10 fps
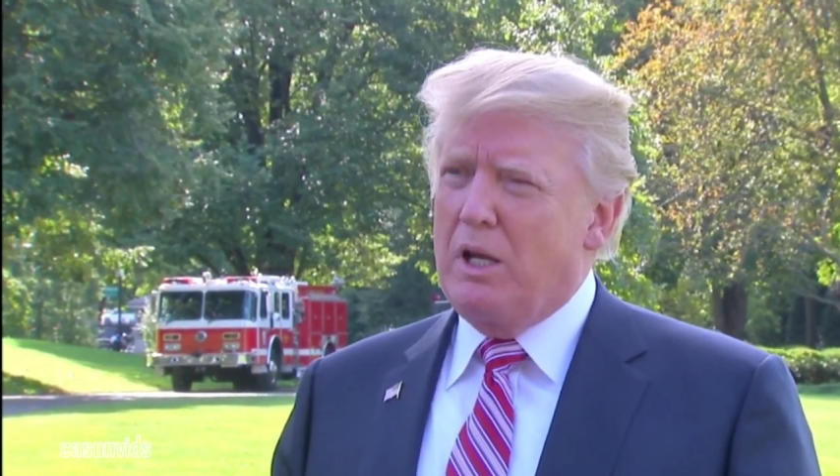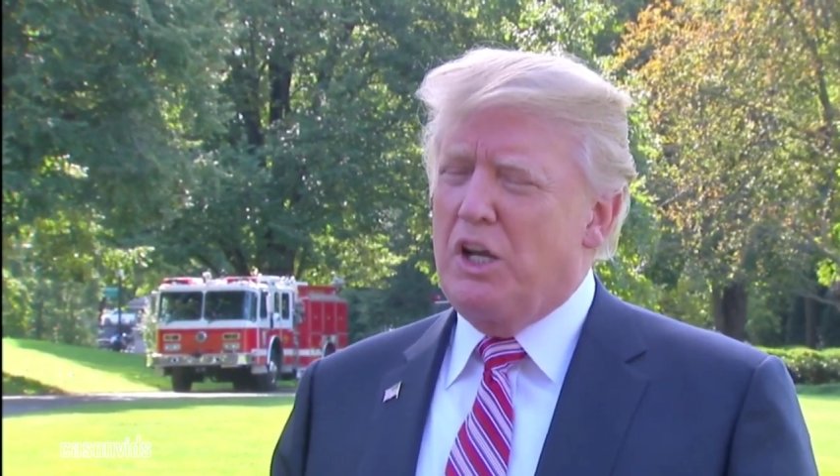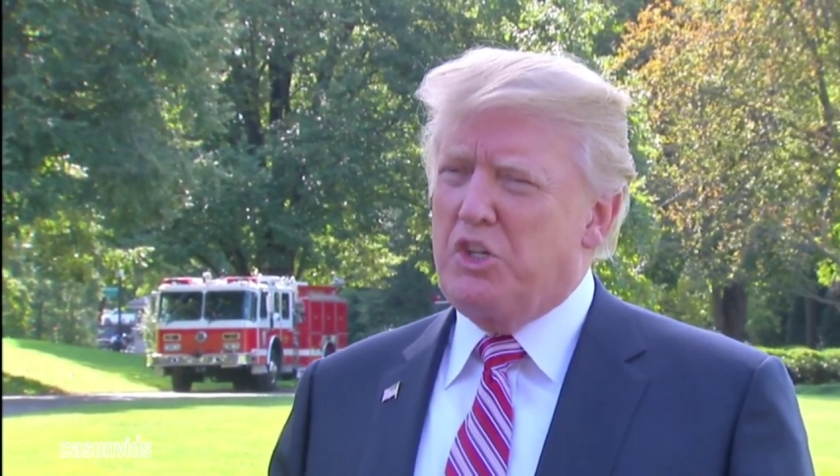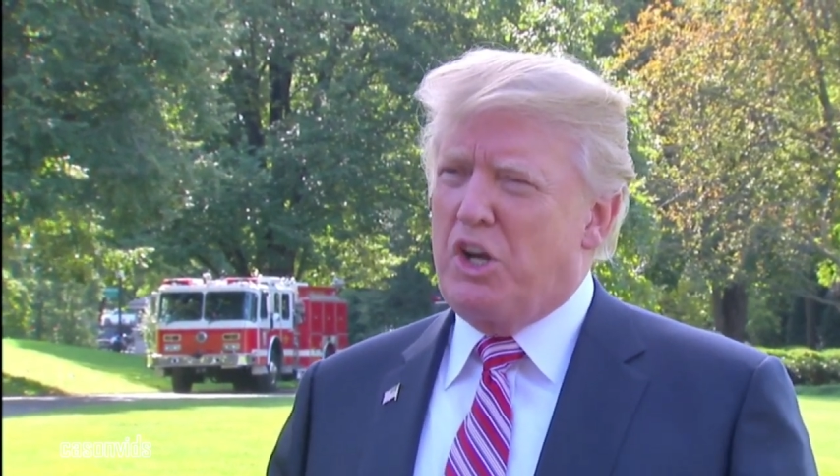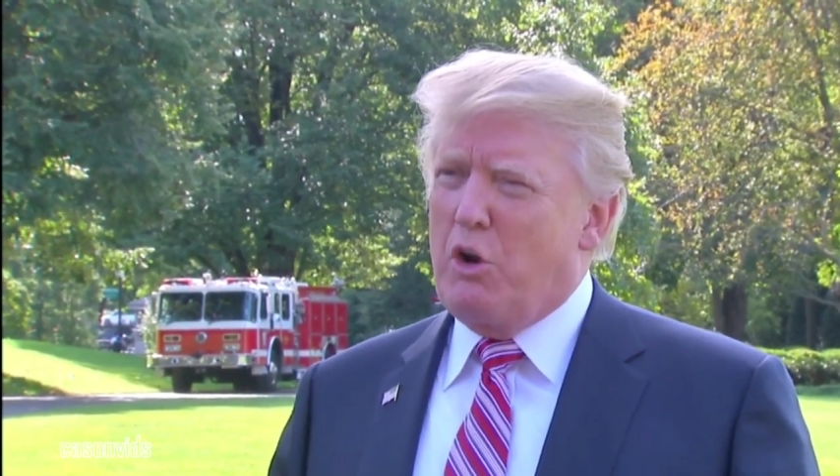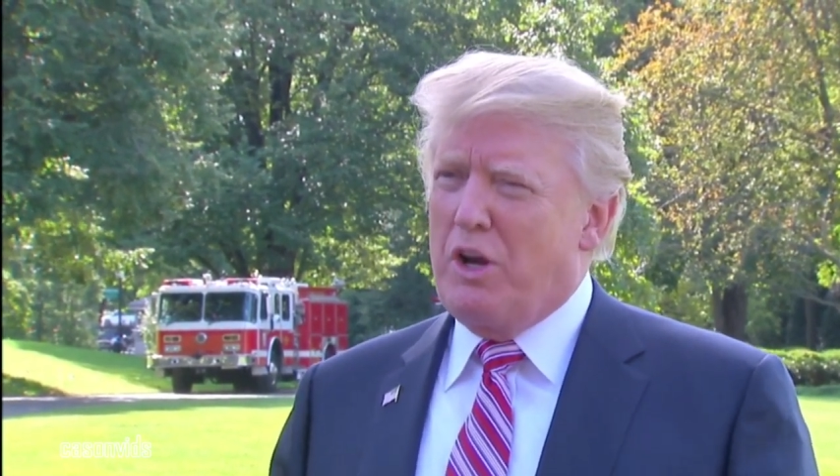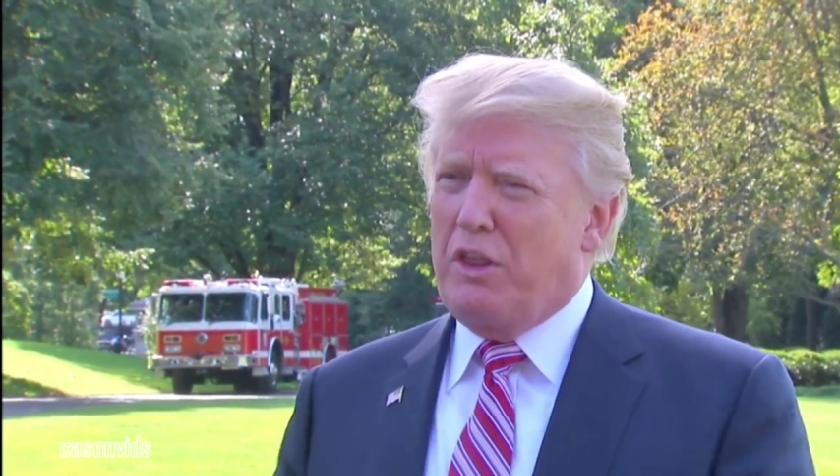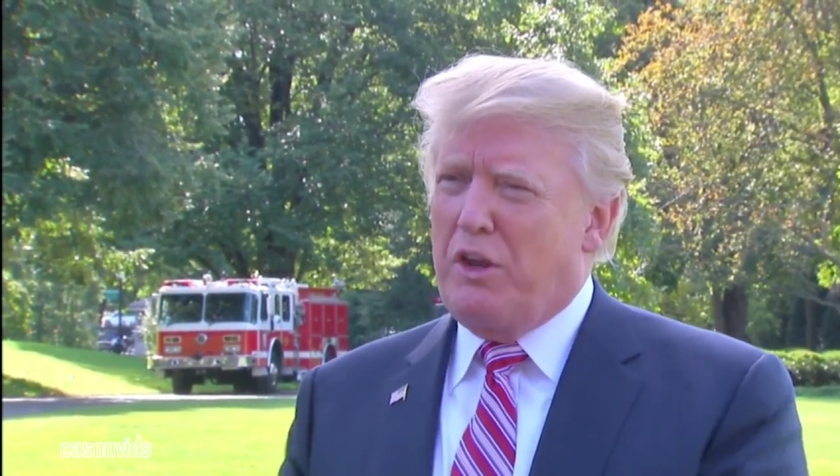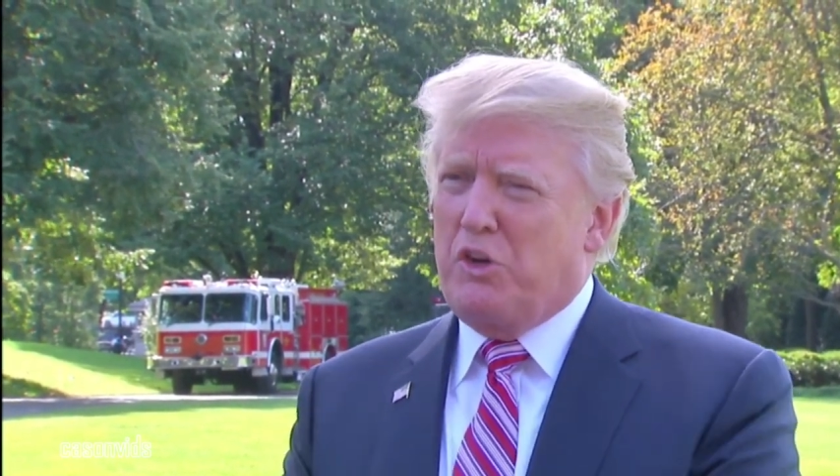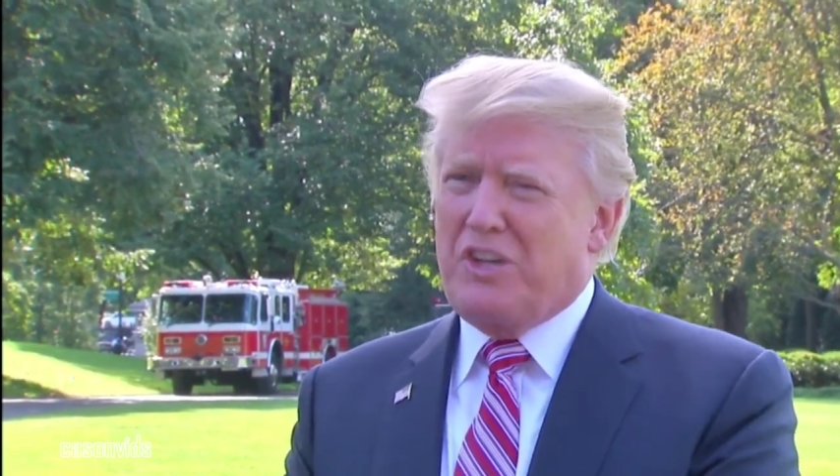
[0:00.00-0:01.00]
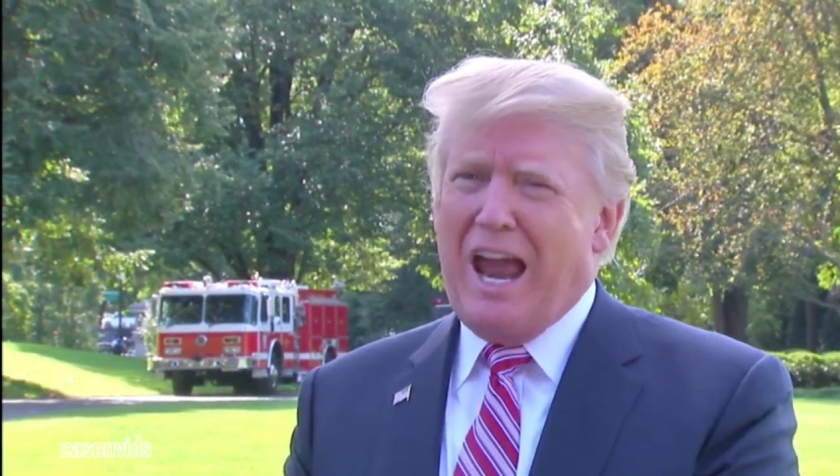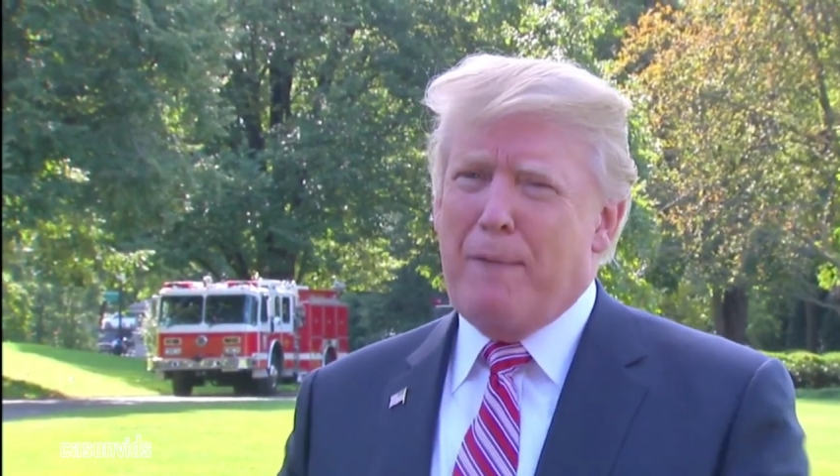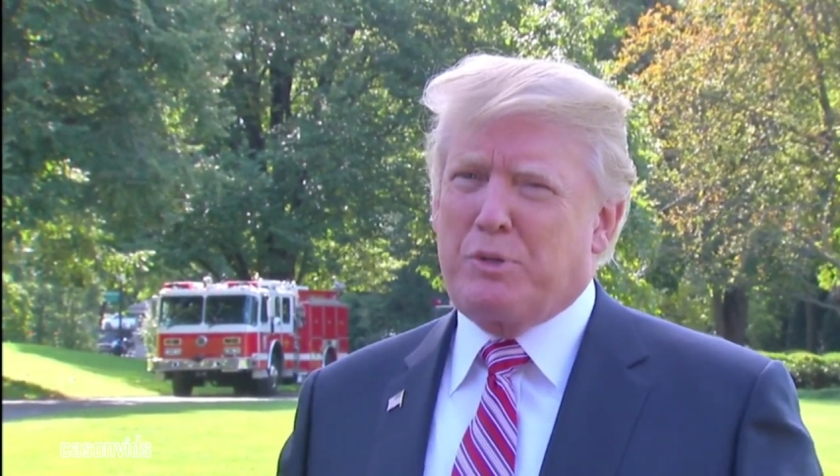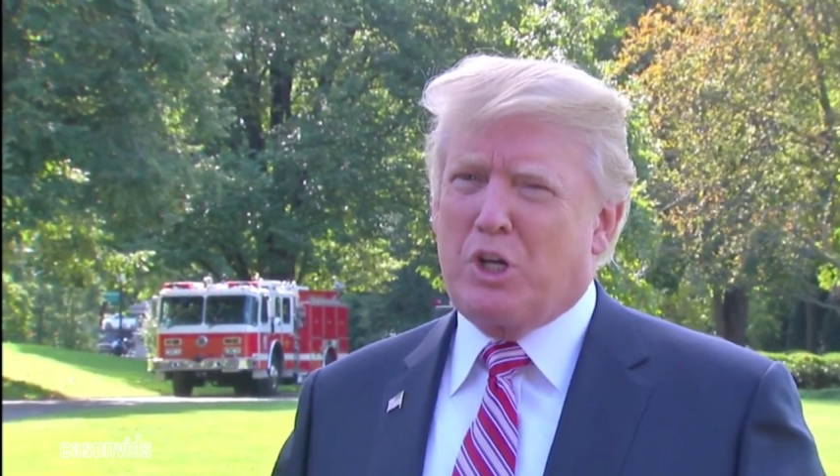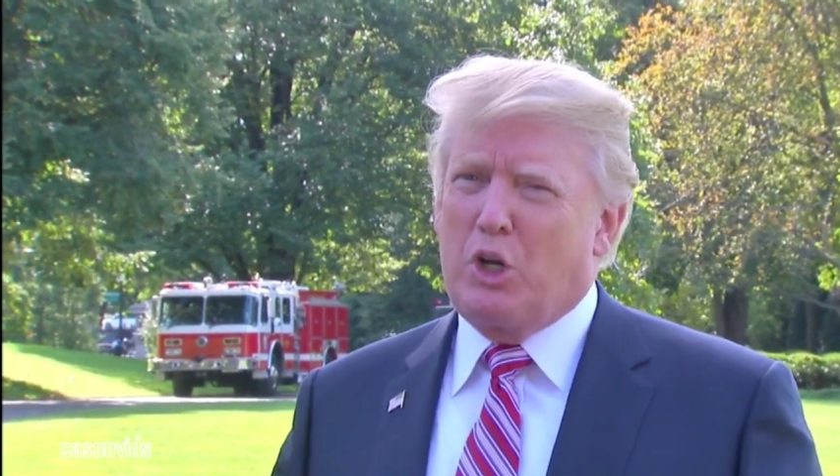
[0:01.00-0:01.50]
considering there's
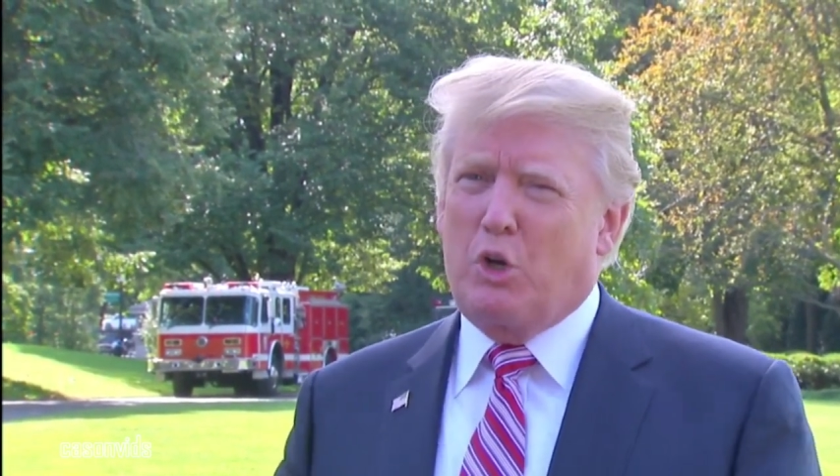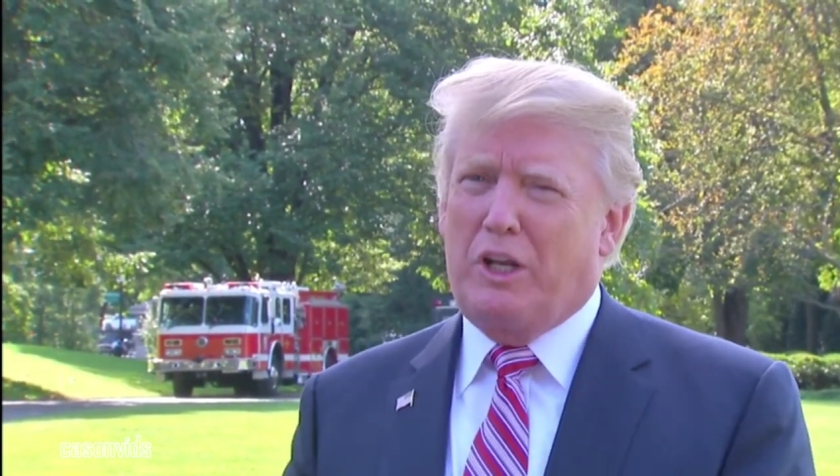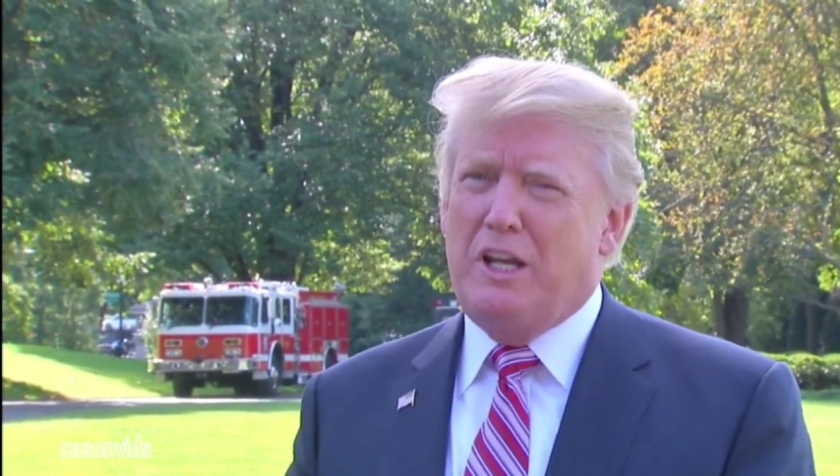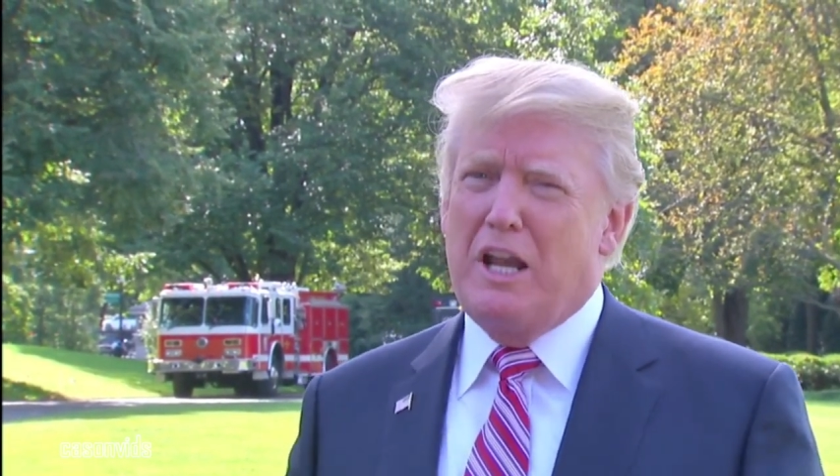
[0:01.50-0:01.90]
absolutely